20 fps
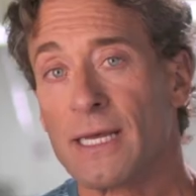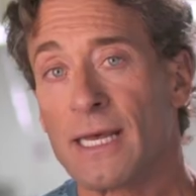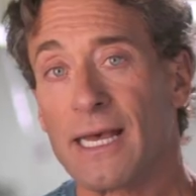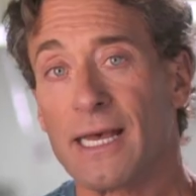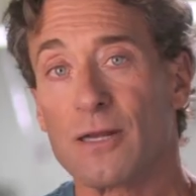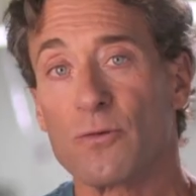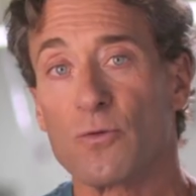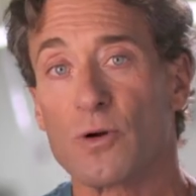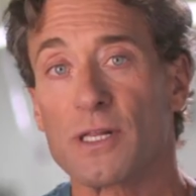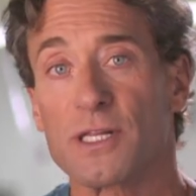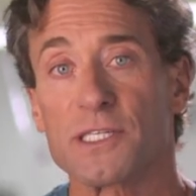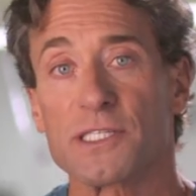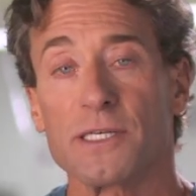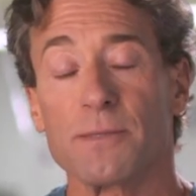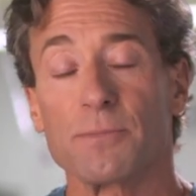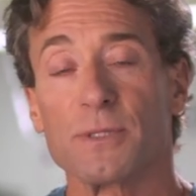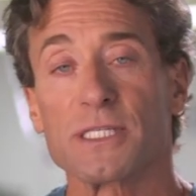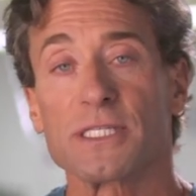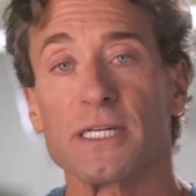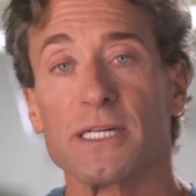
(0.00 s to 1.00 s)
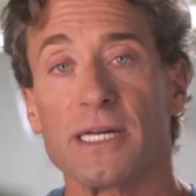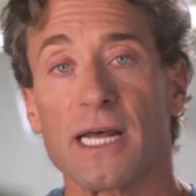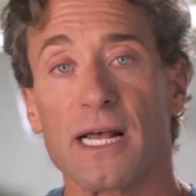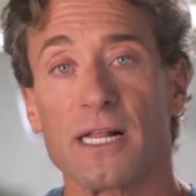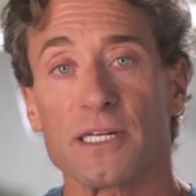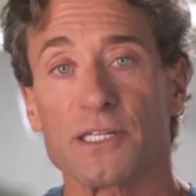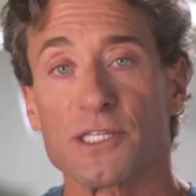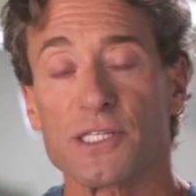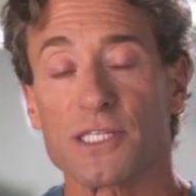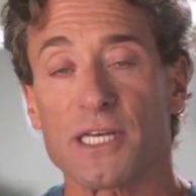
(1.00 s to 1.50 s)
And one of the simplest
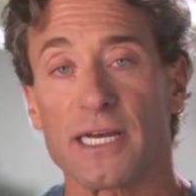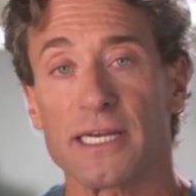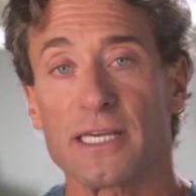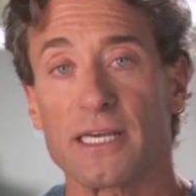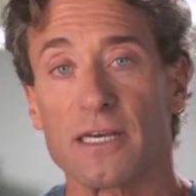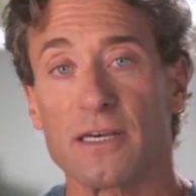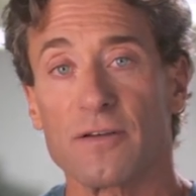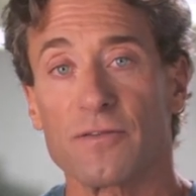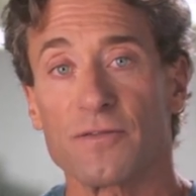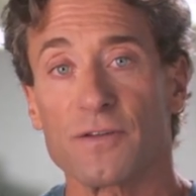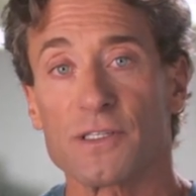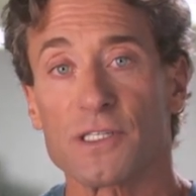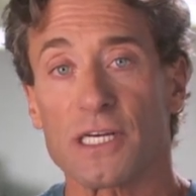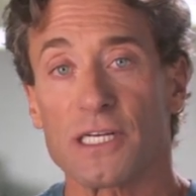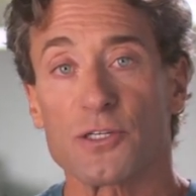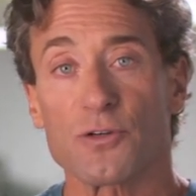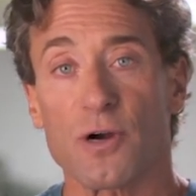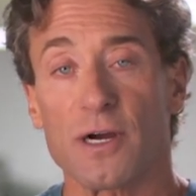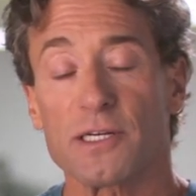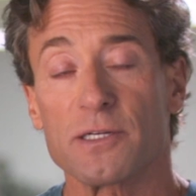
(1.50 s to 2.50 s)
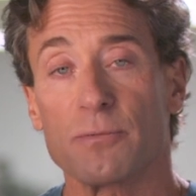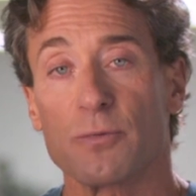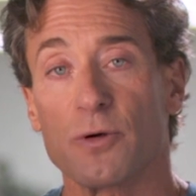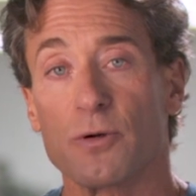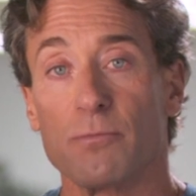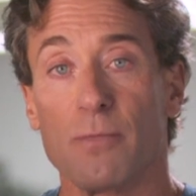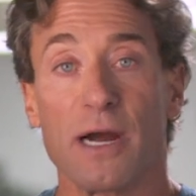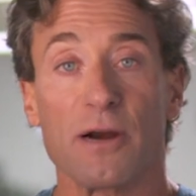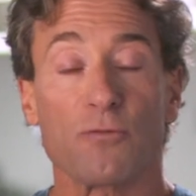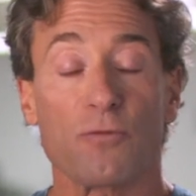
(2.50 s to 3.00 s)
analogies I give is I tried to
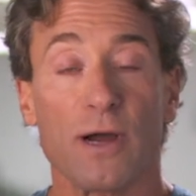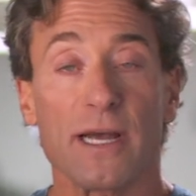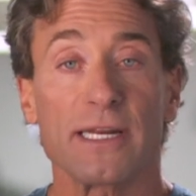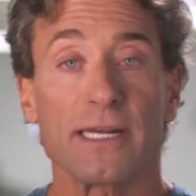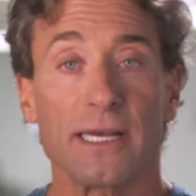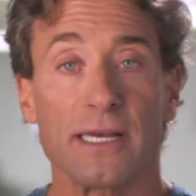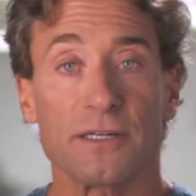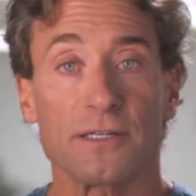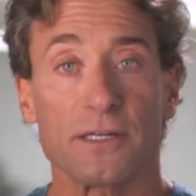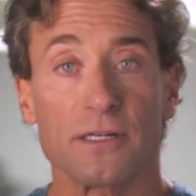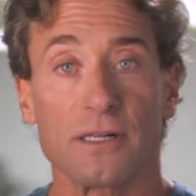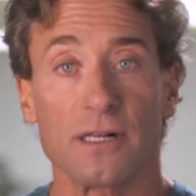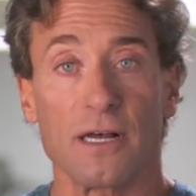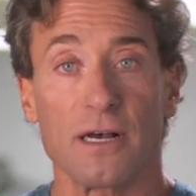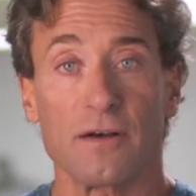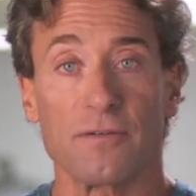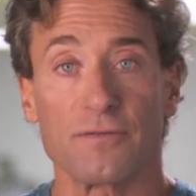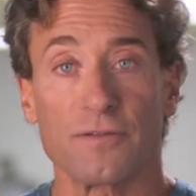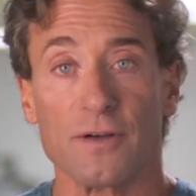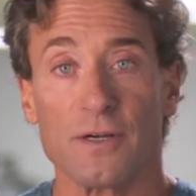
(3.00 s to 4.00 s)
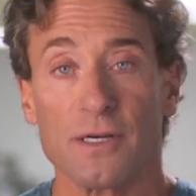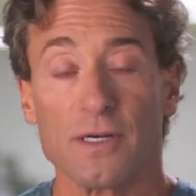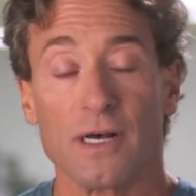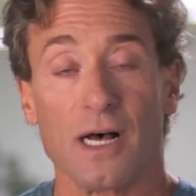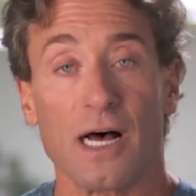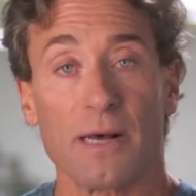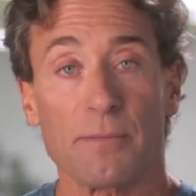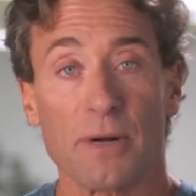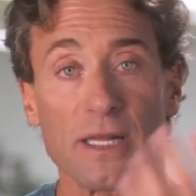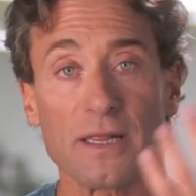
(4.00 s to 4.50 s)
put my right handed glove
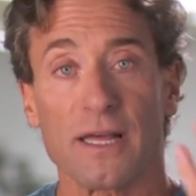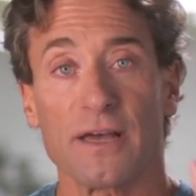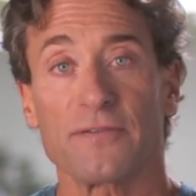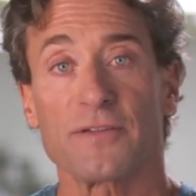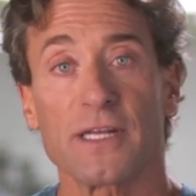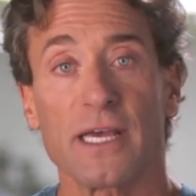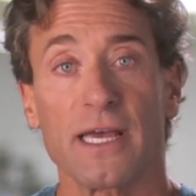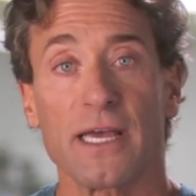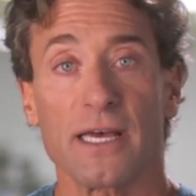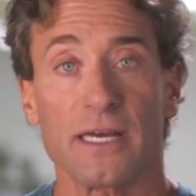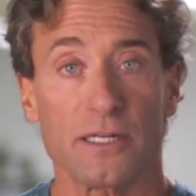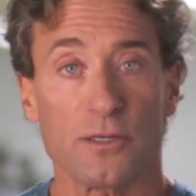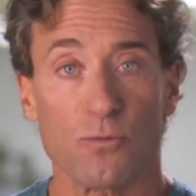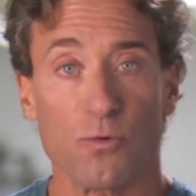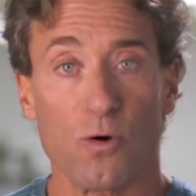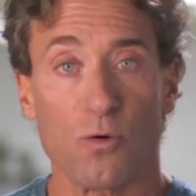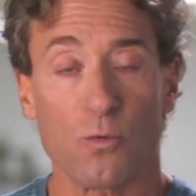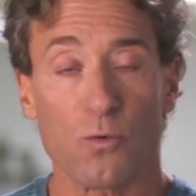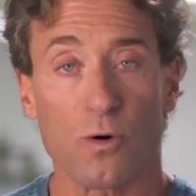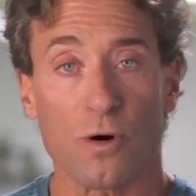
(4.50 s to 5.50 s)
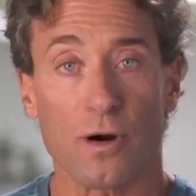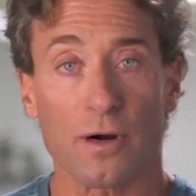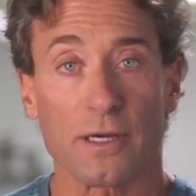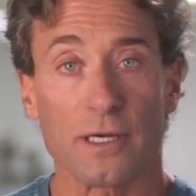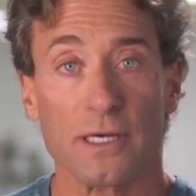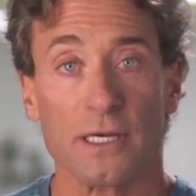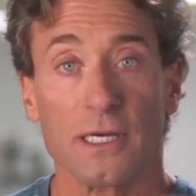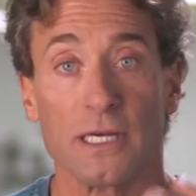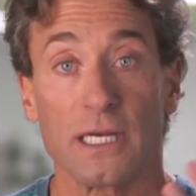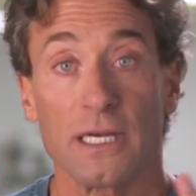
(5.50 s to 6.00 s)
on my left hand, it won't work.
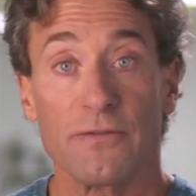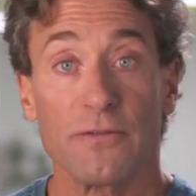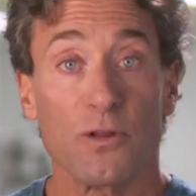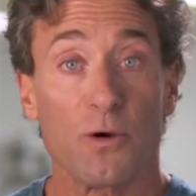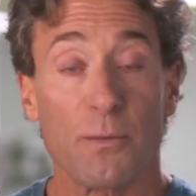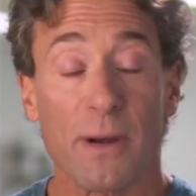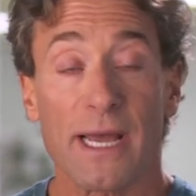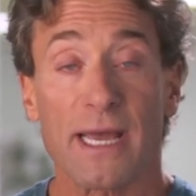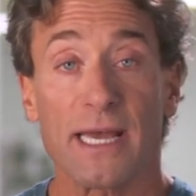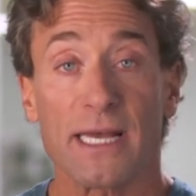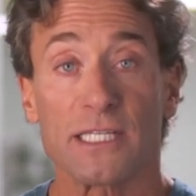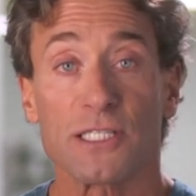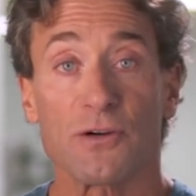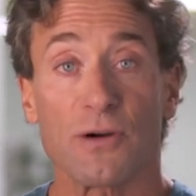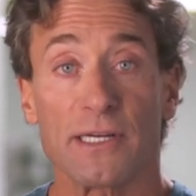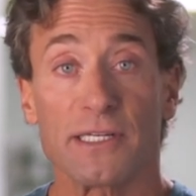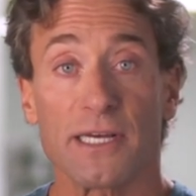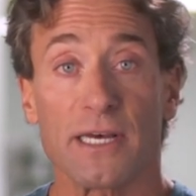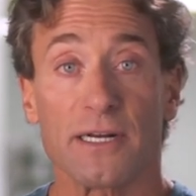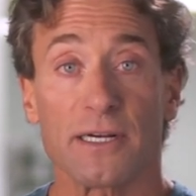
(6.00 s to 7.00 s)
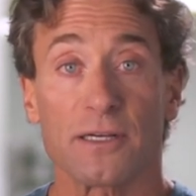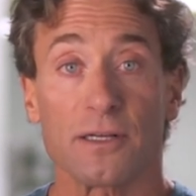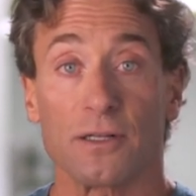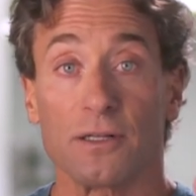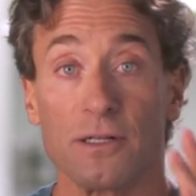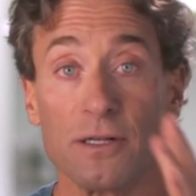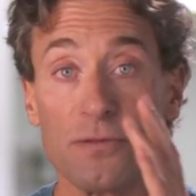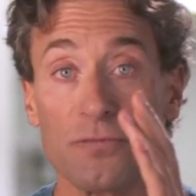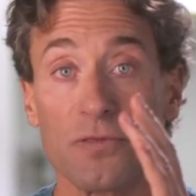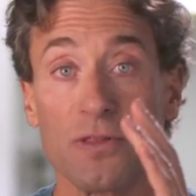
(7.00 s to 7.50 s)
Even though my hands are
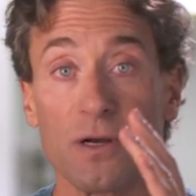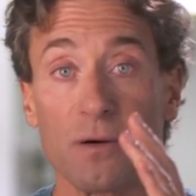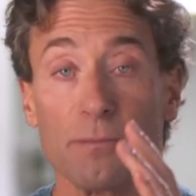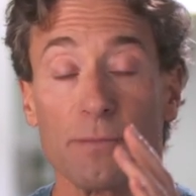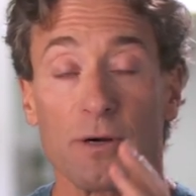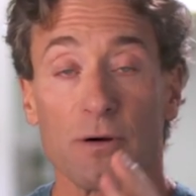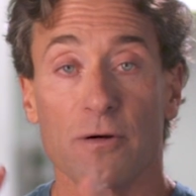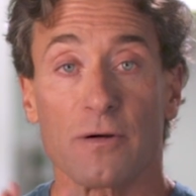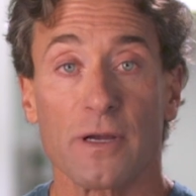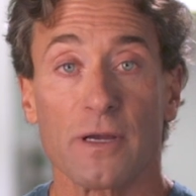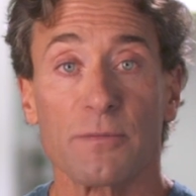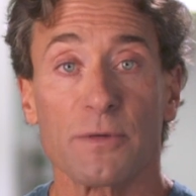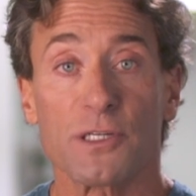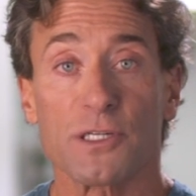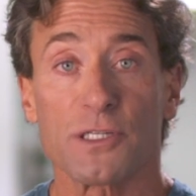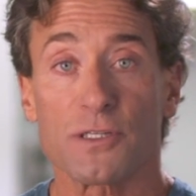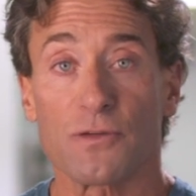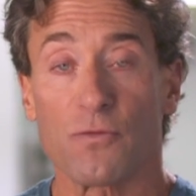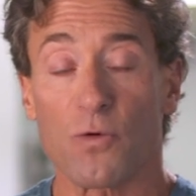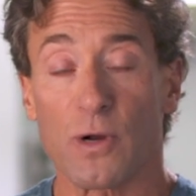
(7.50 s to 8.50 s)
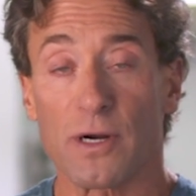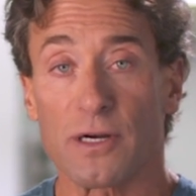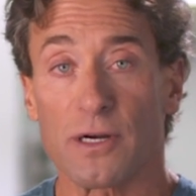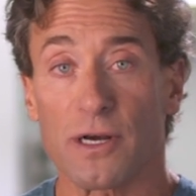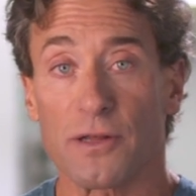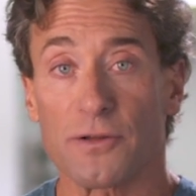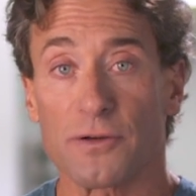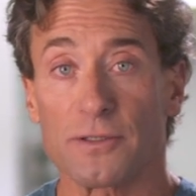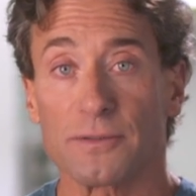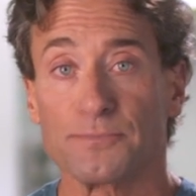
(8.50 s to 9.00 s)
identical, they're mirror images of one
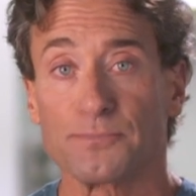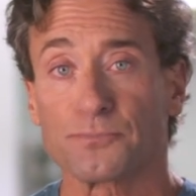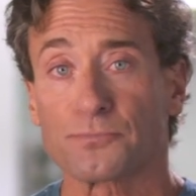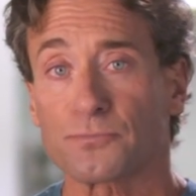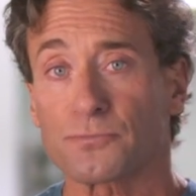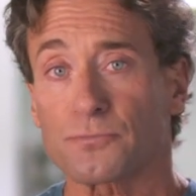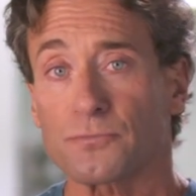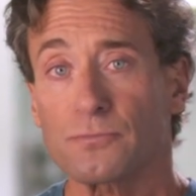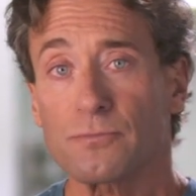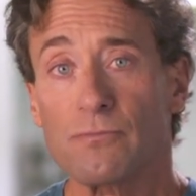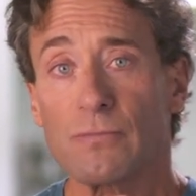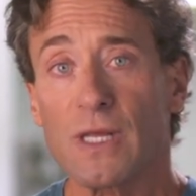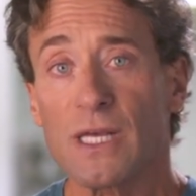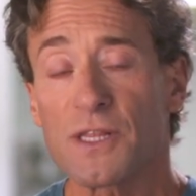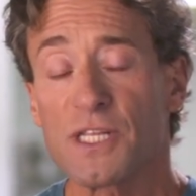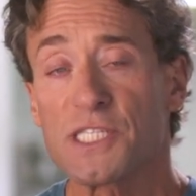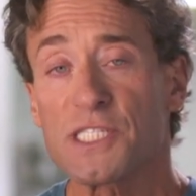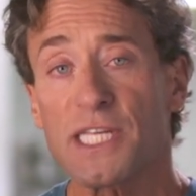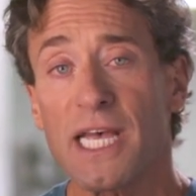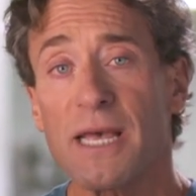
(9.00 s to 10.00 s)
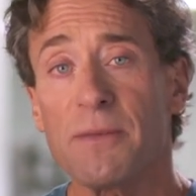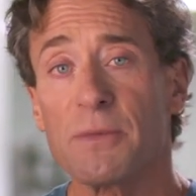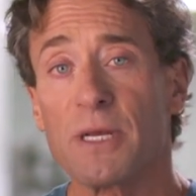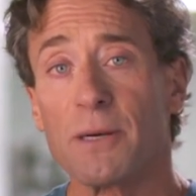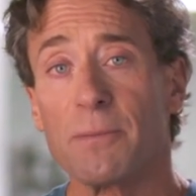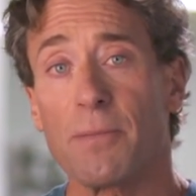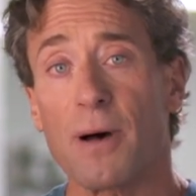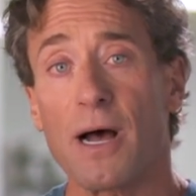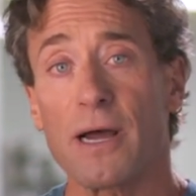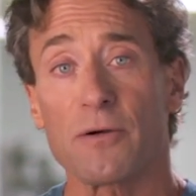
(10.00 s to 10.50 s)
another. The same in
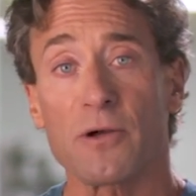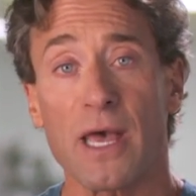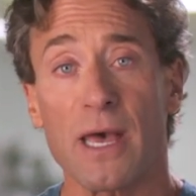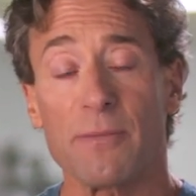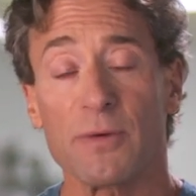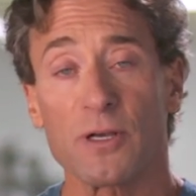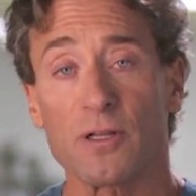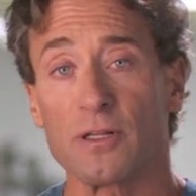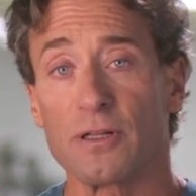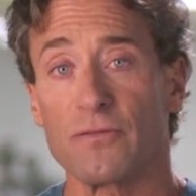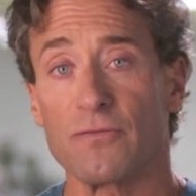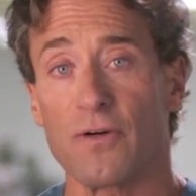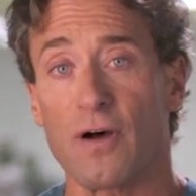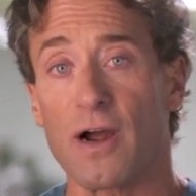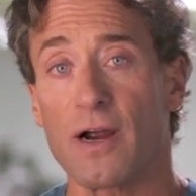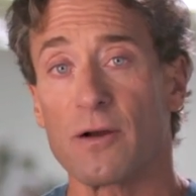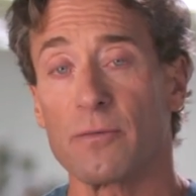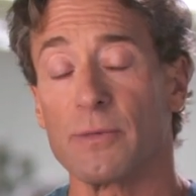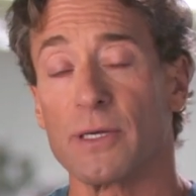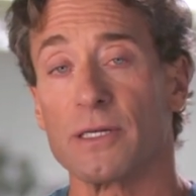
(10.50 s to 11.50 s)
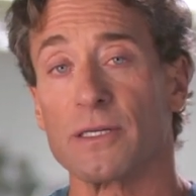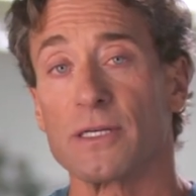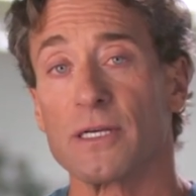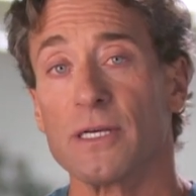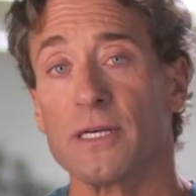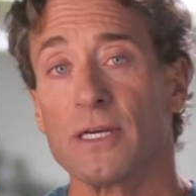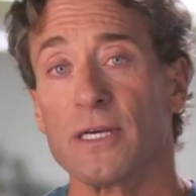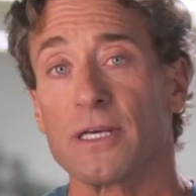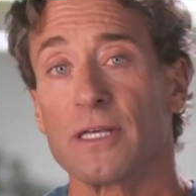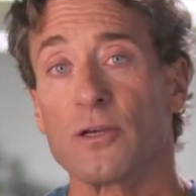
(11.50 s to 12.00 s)
a biochemical environment.
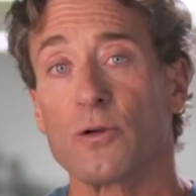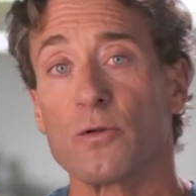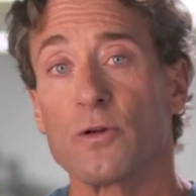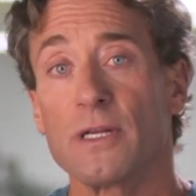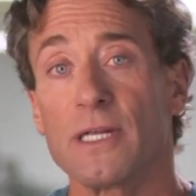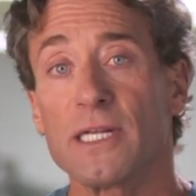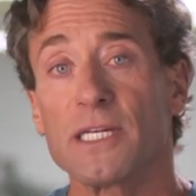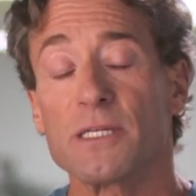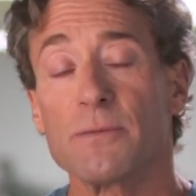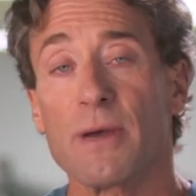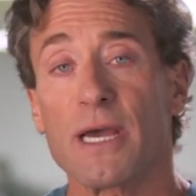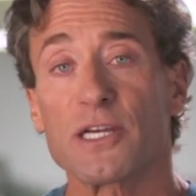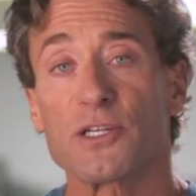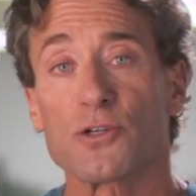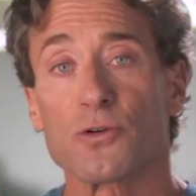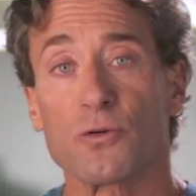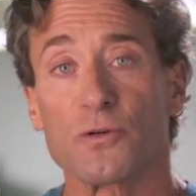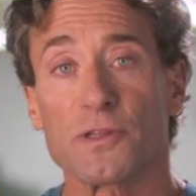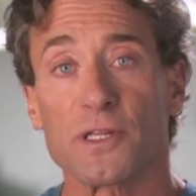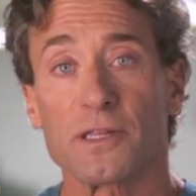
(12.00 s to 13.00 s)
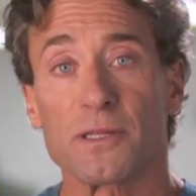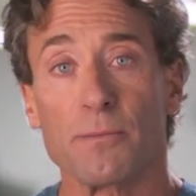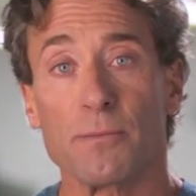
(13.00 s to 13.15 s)
You need to make sure that